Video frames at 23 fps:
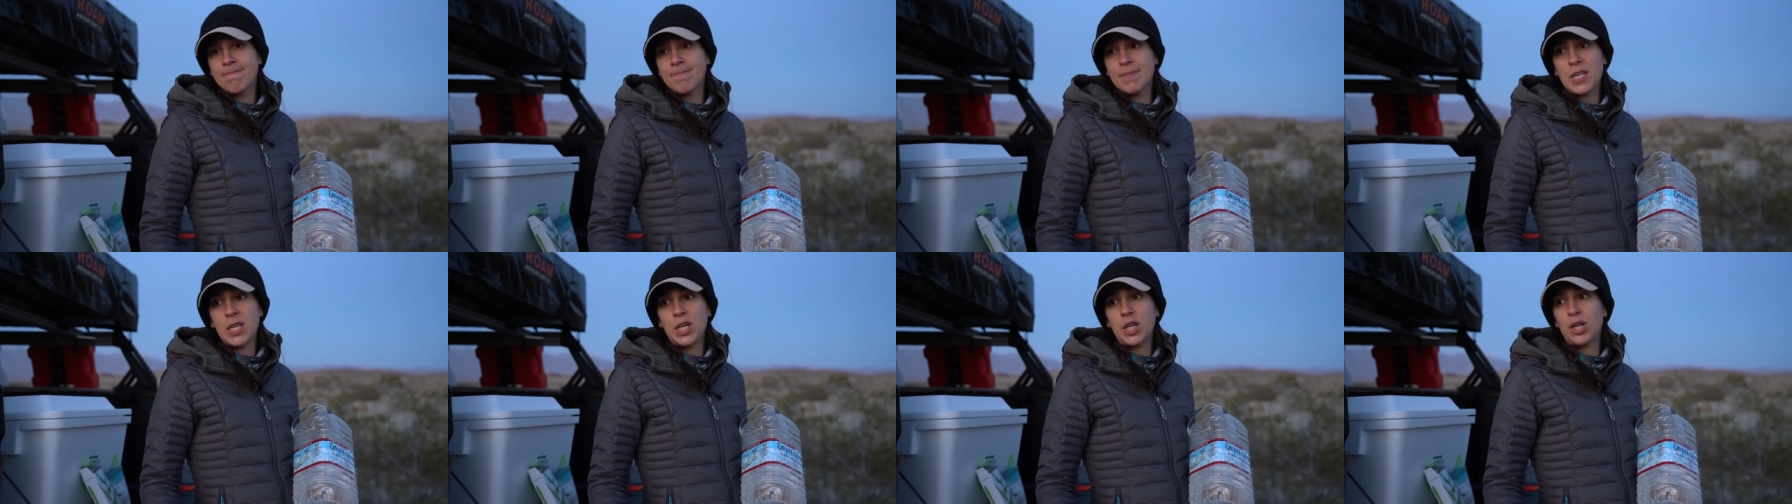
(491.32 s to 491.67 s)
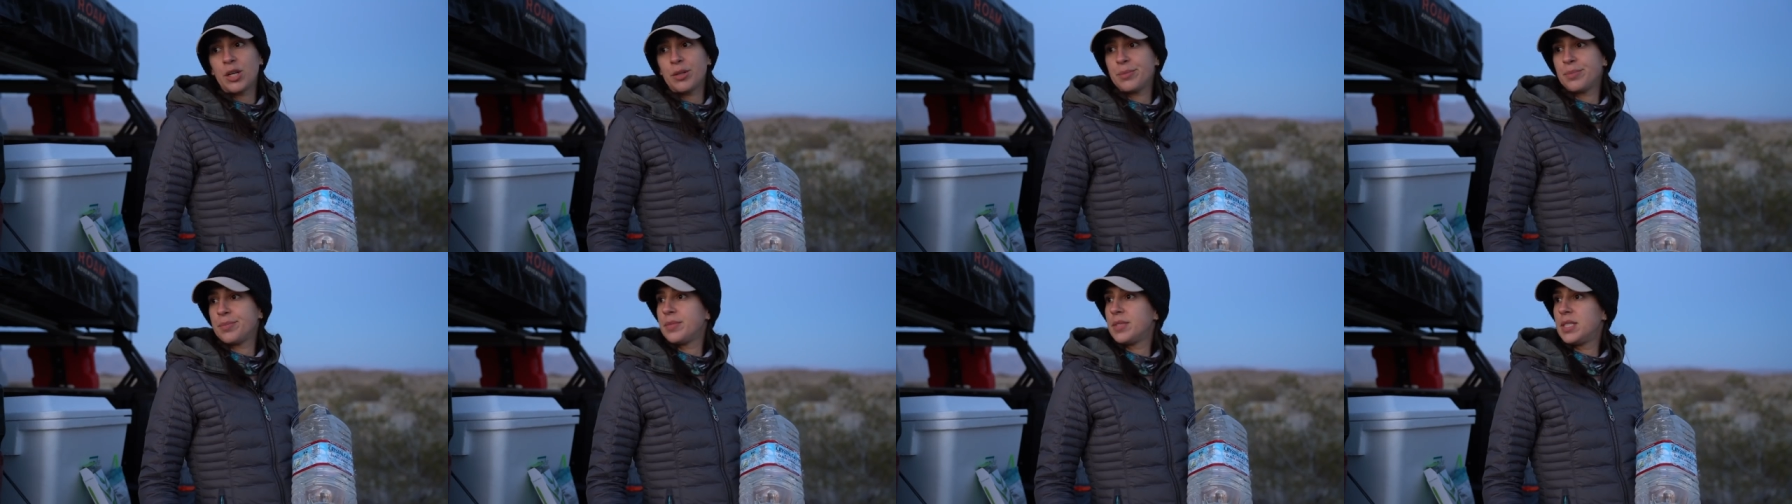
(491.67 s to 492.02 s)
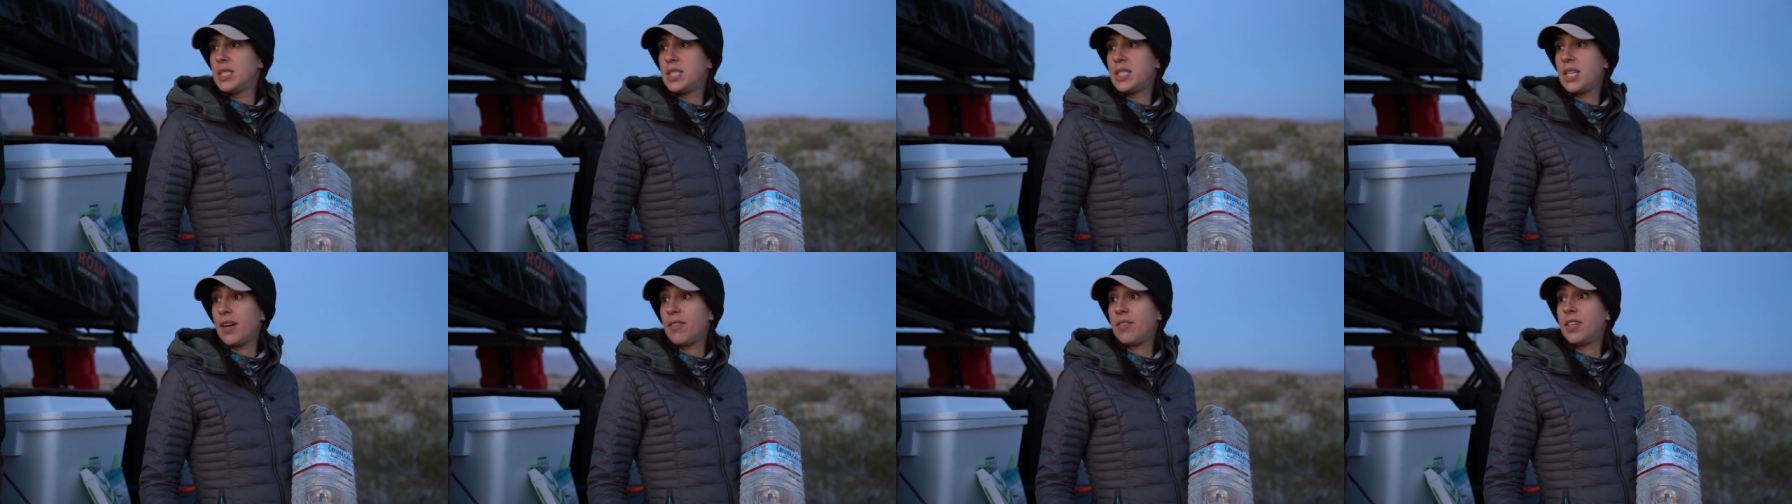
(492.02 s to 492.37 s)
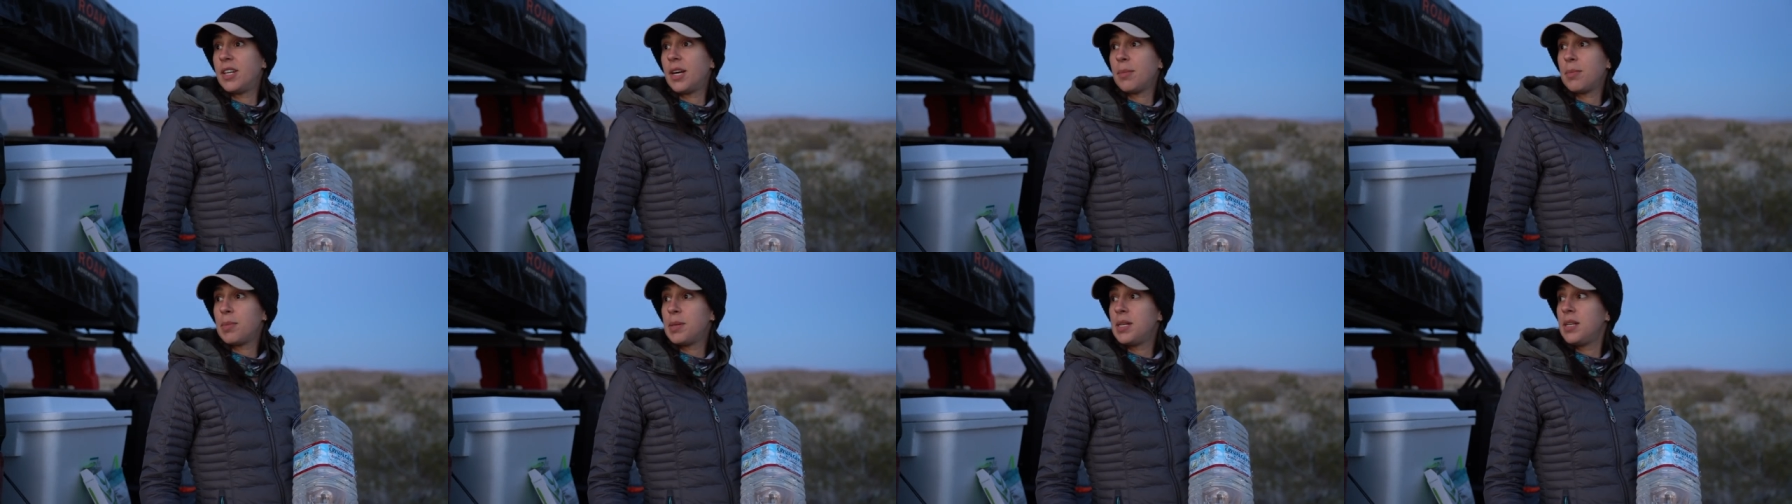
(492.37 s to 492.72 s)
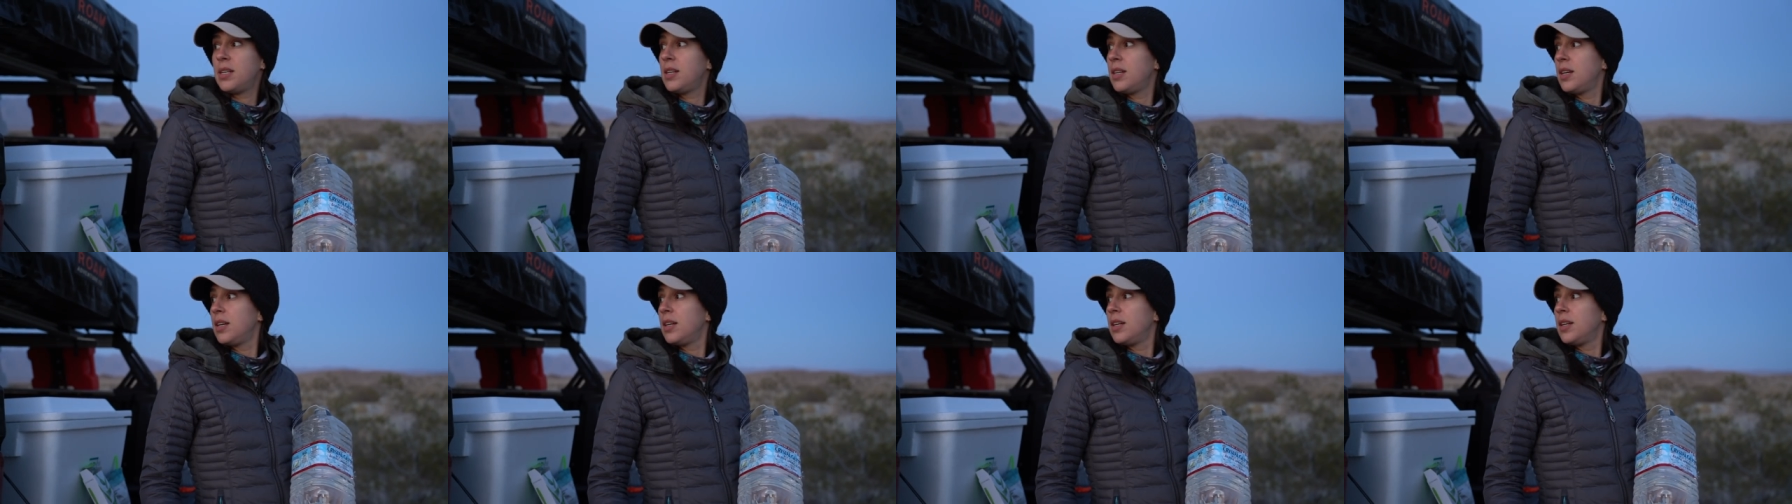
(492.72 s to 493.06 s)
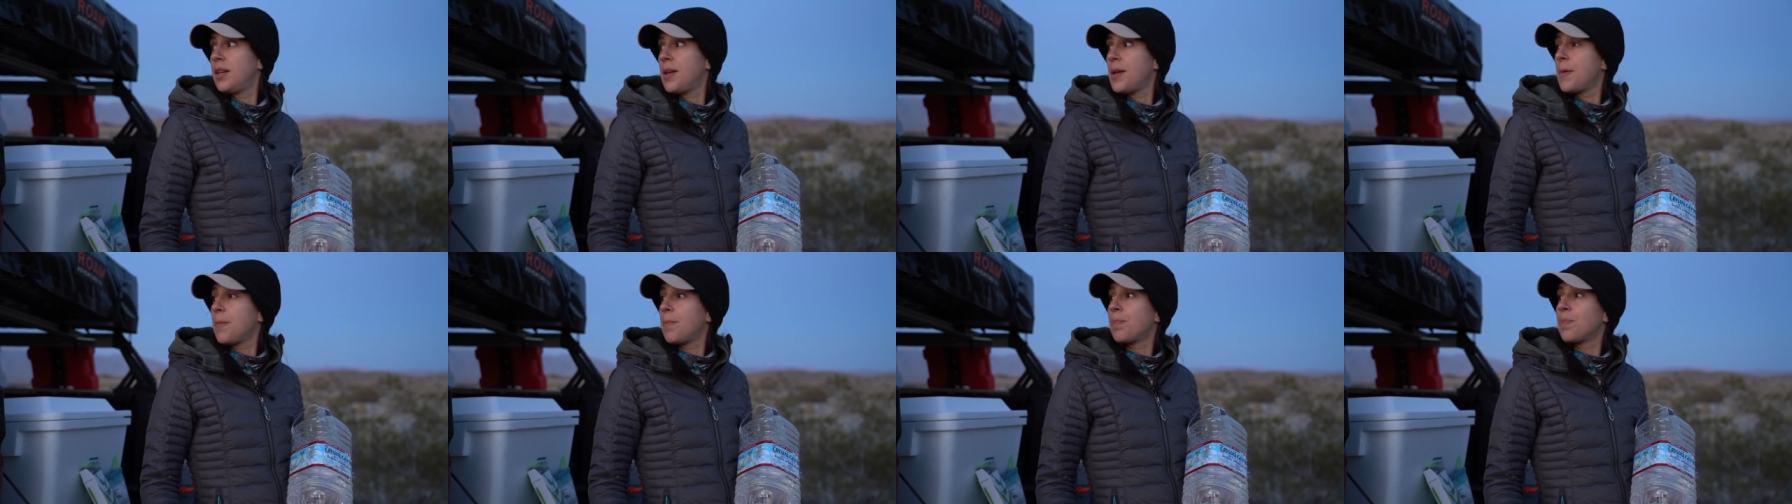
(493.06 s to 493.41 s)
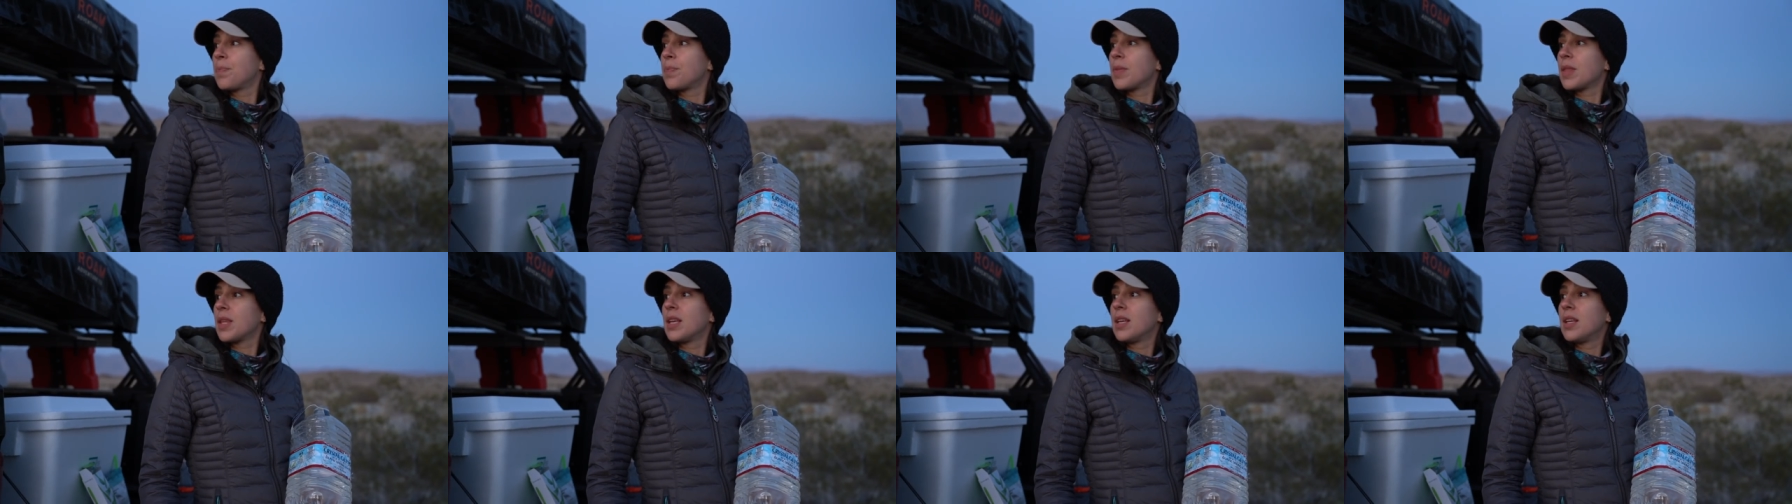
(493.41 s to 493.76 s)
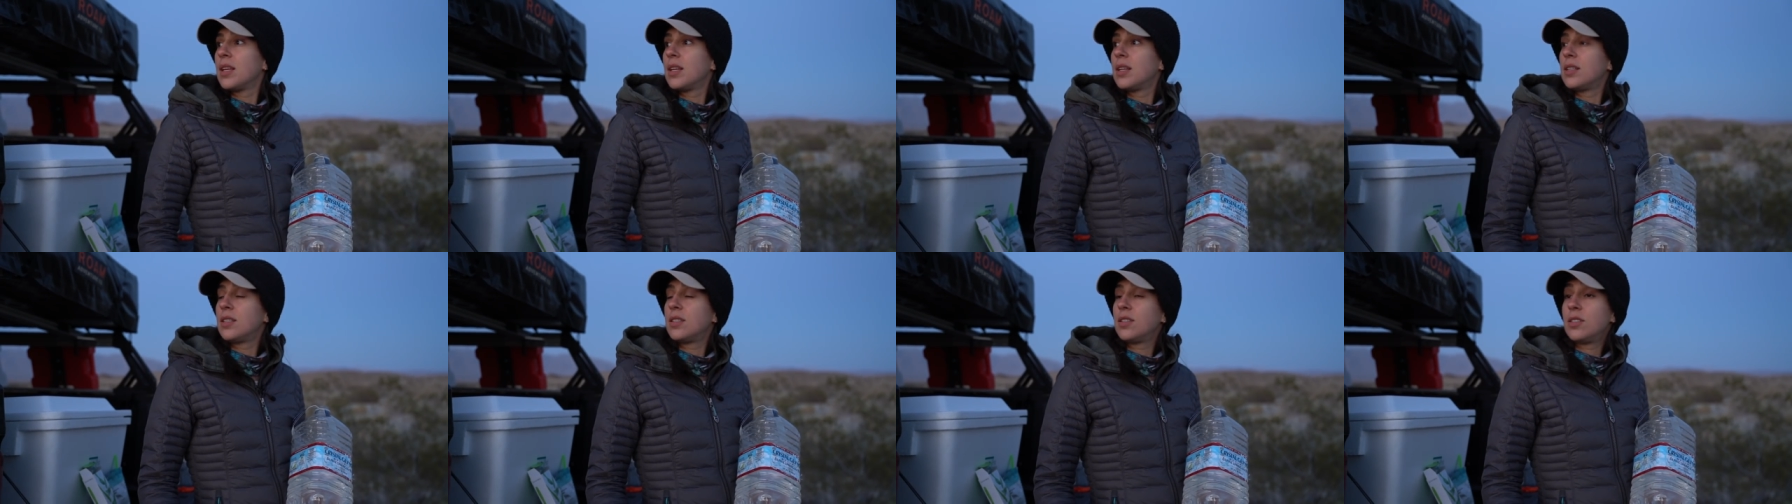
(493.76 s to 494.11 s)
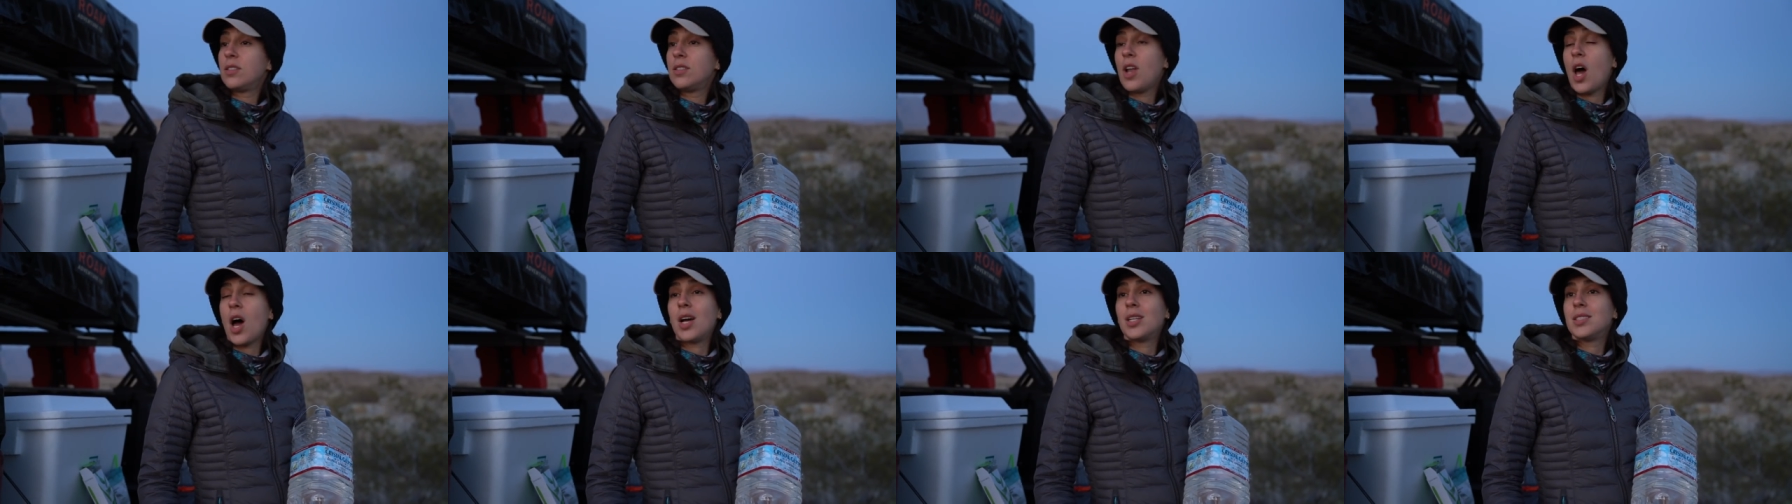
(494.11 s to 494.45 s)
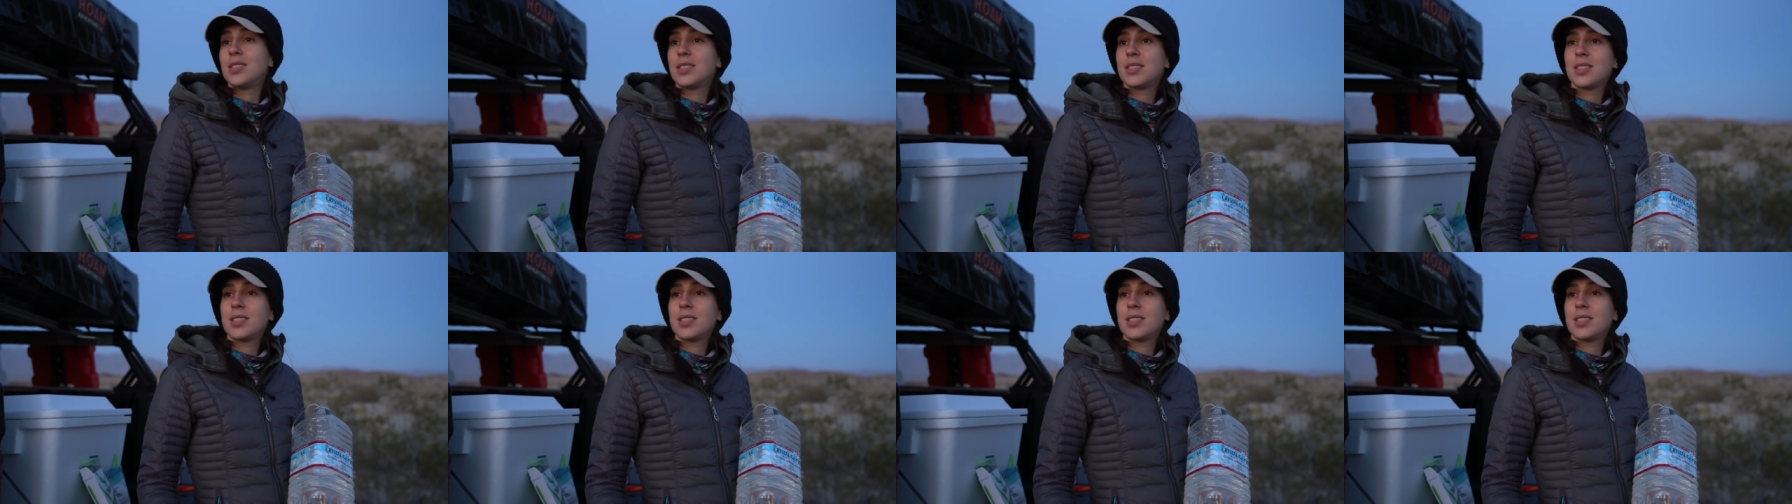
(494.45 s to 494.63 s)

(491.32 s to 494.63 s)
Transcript: you know, toughen up and not